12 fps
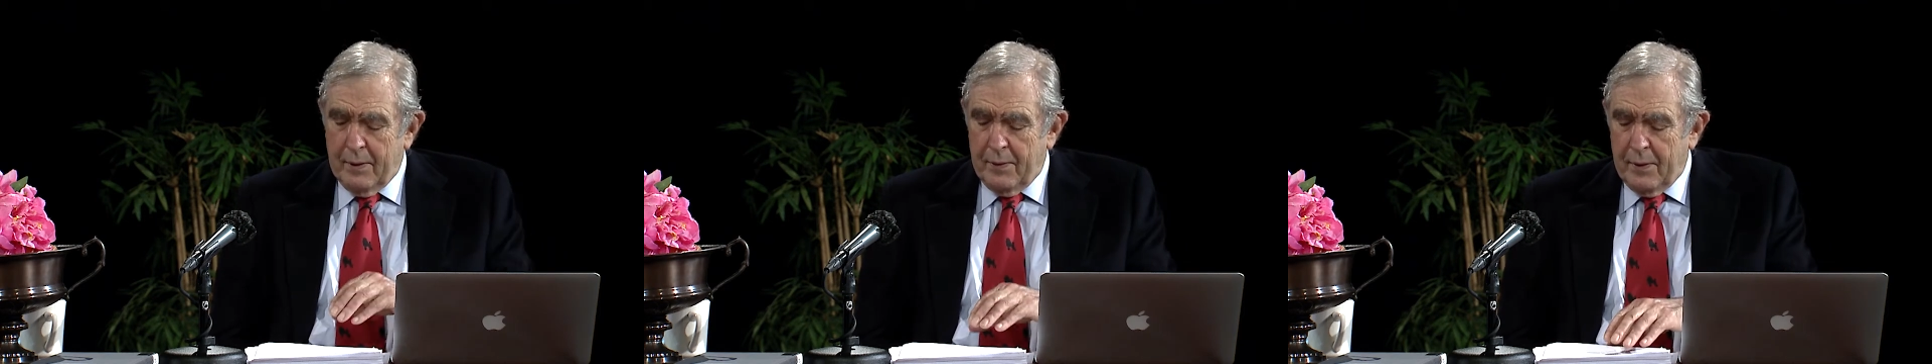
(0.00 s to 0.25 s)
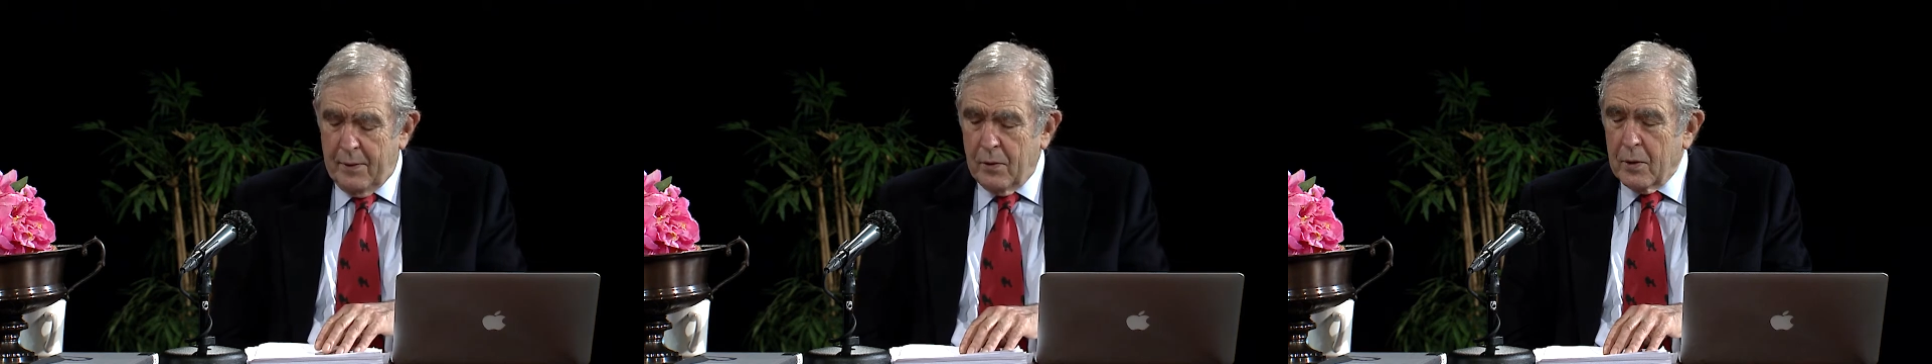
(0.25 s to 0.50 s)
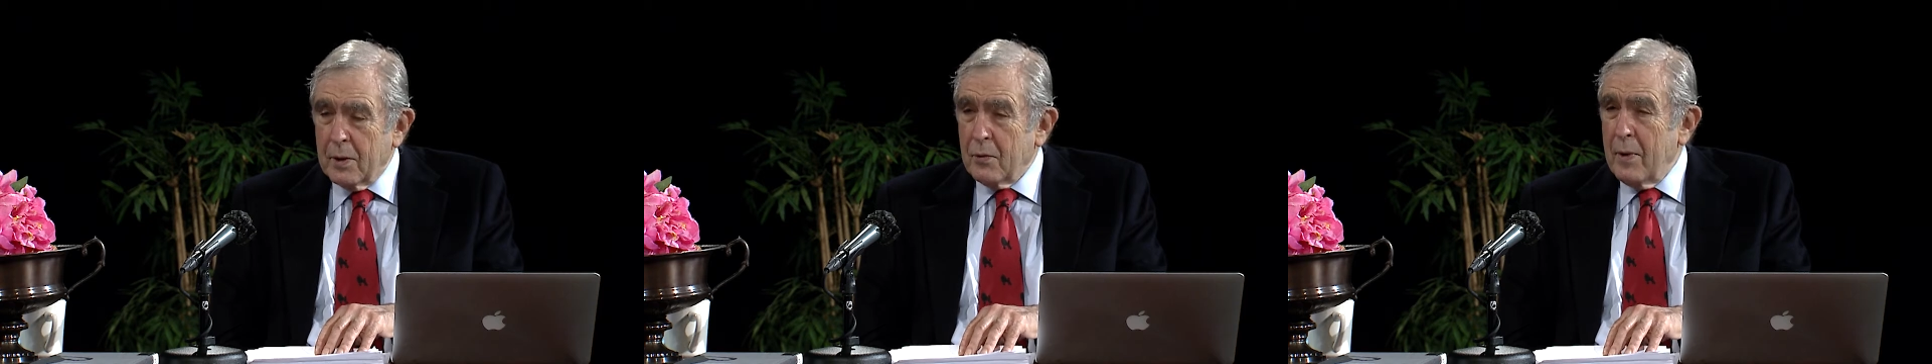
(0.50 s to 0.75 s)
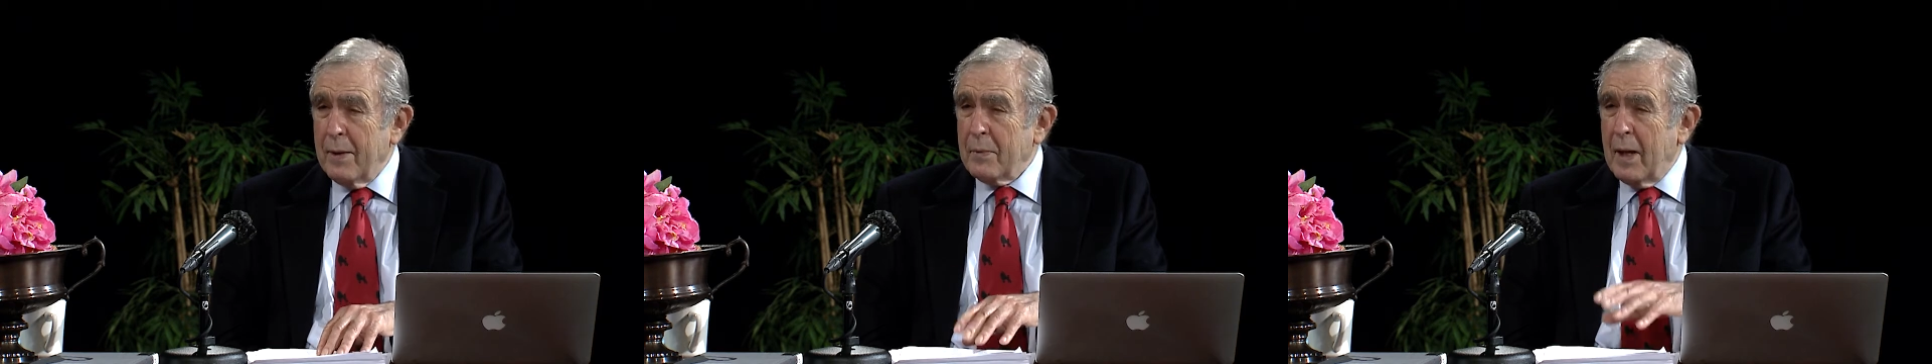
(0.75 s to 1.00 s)
you look at
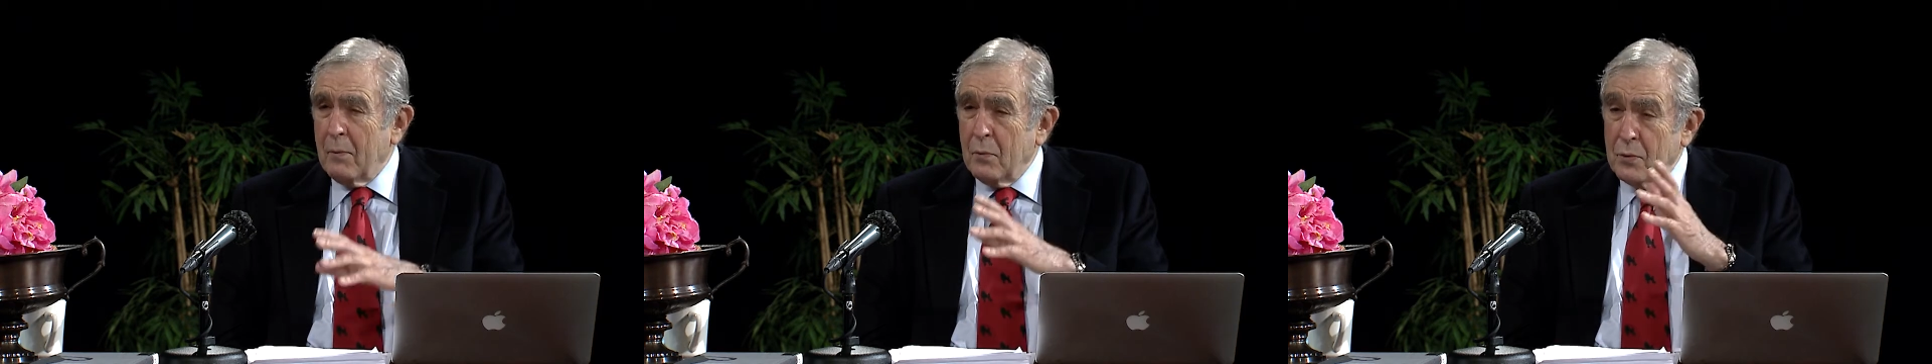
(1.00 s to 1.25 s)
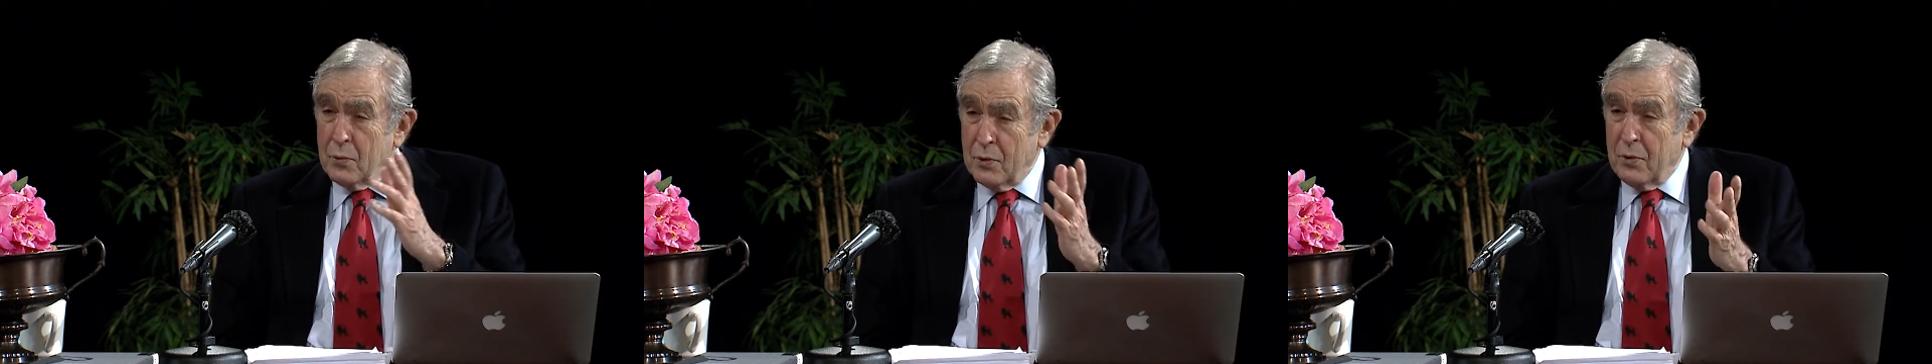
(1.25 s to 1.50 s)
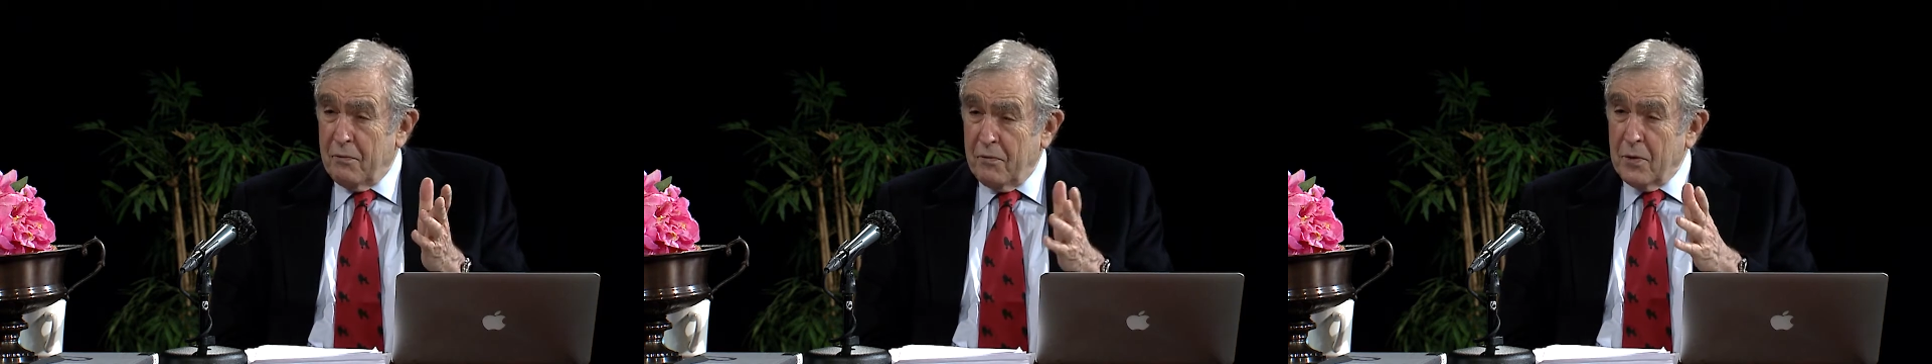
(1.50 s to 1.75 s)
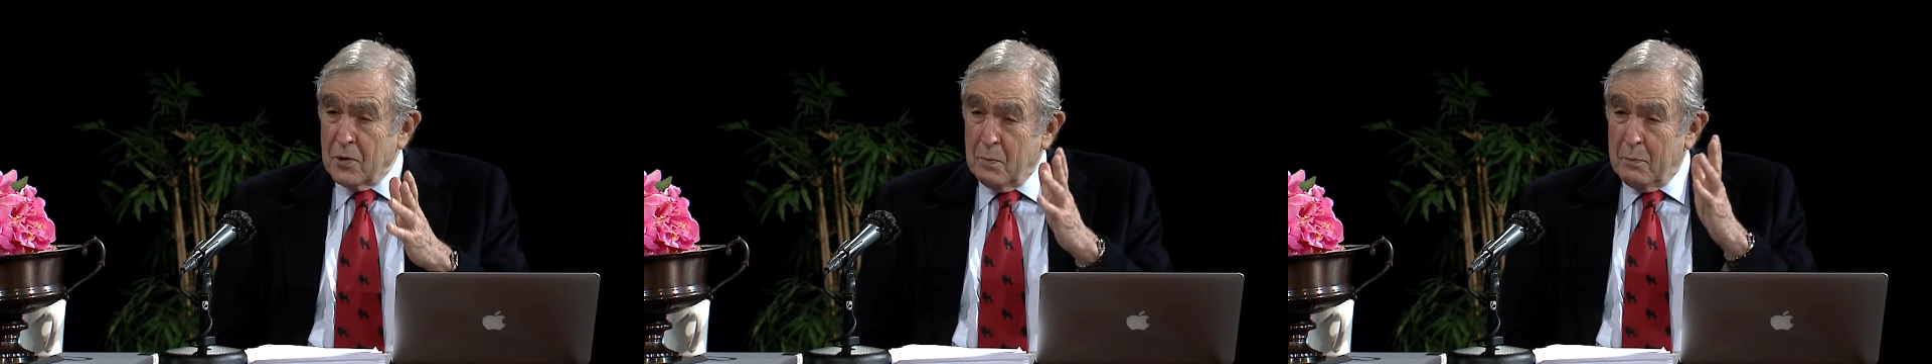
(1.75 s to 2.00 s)
Graham-Dodd, which was the
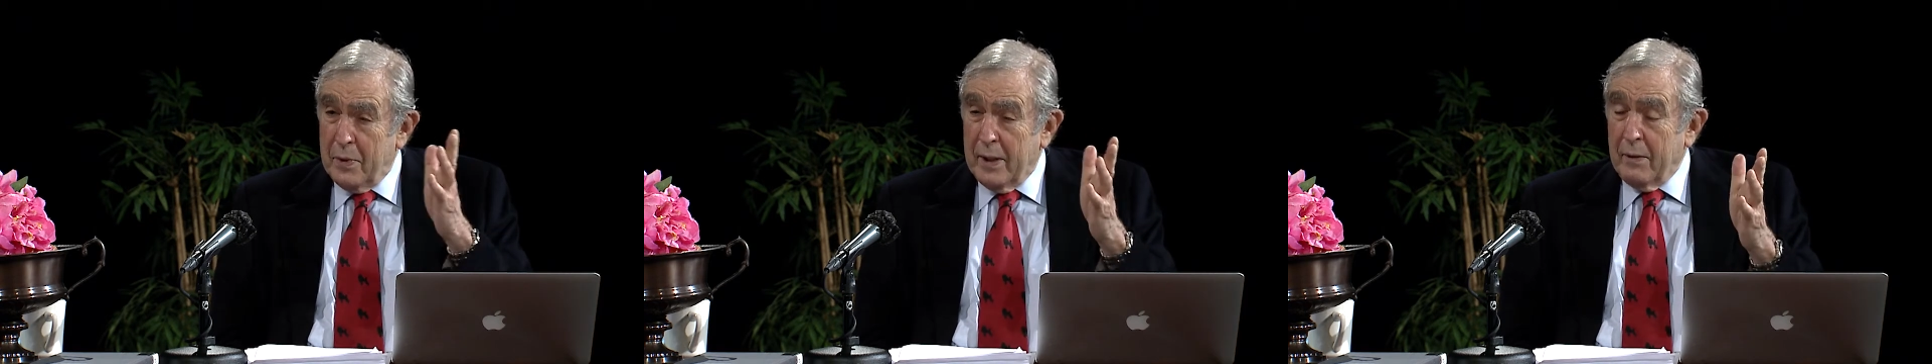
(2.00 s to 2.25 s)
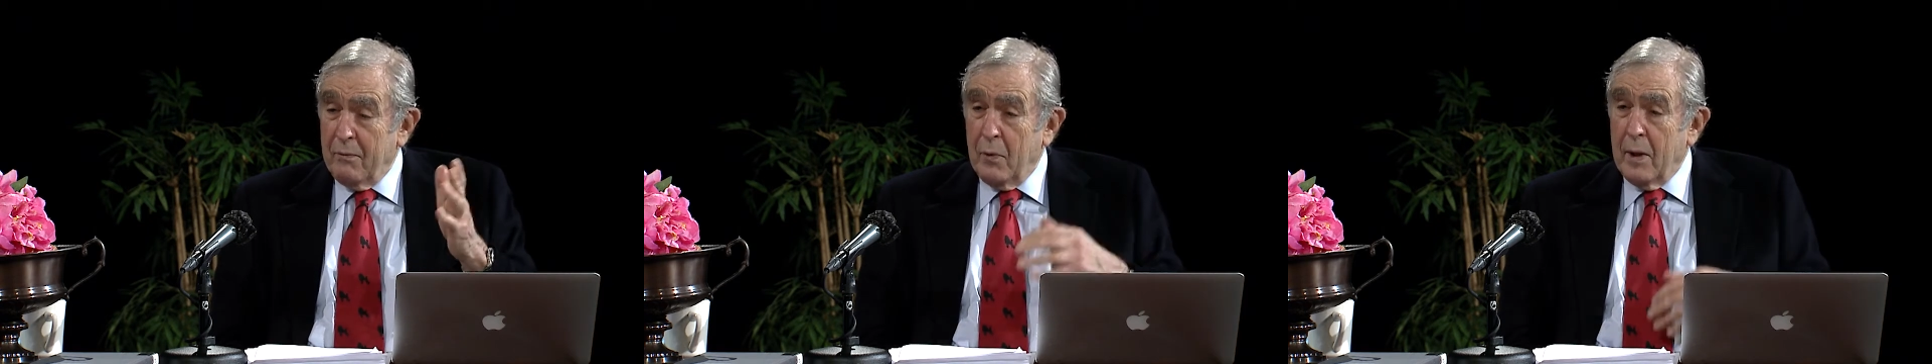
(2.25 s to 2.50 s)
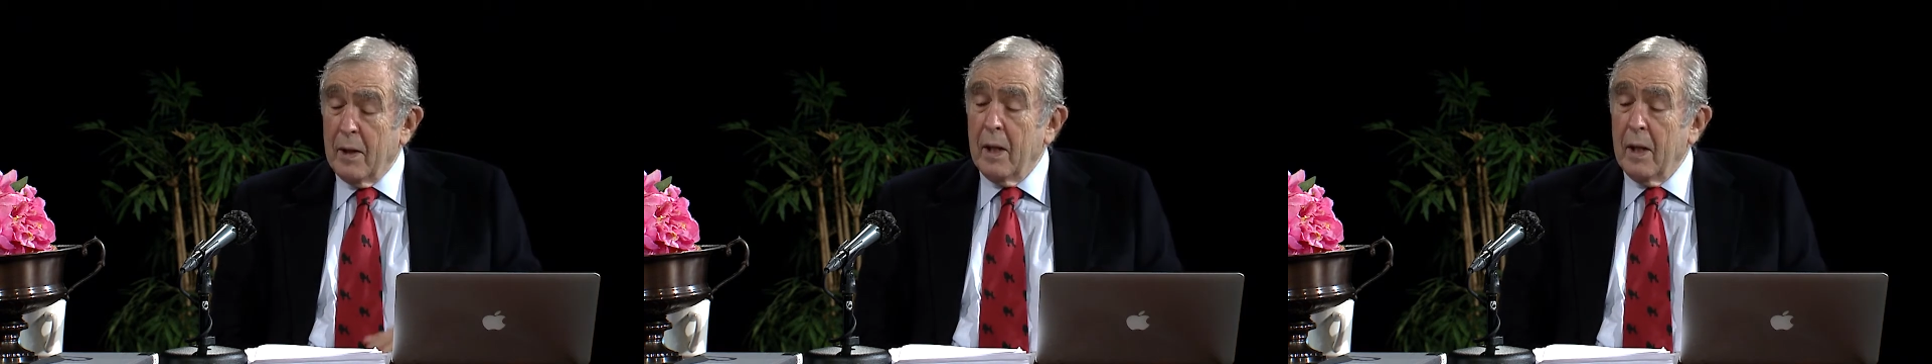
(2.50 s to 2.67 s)
first big one,